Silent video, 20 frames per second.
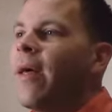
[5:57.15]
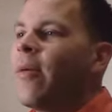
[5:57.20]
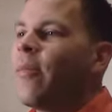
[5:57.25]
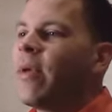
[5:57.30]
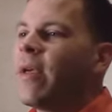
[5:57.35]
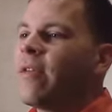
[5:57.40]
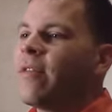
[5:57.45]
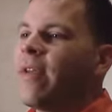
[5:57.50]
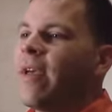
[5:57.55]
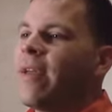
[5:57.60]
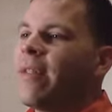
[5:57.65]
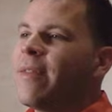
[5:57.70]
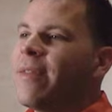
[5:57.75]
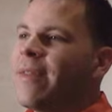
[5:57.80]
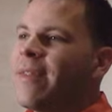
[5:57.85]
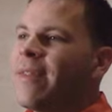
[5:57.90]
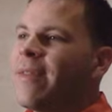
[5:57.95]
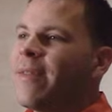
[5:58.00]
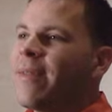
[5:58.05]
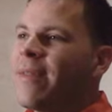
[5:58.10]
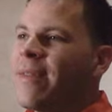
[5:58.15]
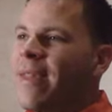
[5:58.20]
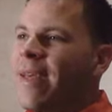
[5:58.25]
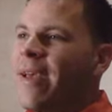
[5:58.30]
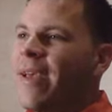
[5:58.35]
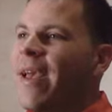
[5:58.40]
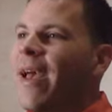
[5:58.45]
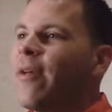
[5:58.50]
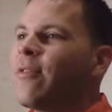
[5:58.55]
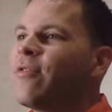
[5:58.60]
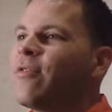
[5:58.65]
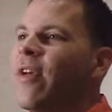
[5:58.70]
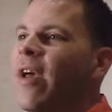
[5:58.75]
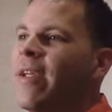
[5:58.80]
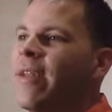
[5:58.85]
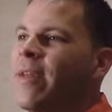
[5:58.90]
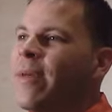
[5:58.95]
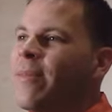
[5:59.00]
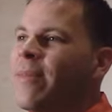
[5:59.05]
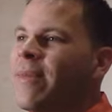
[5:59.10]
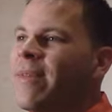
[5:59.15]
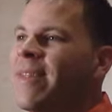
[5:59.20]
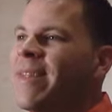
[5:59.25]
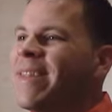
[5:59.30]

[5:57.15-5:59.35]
because I outshined him.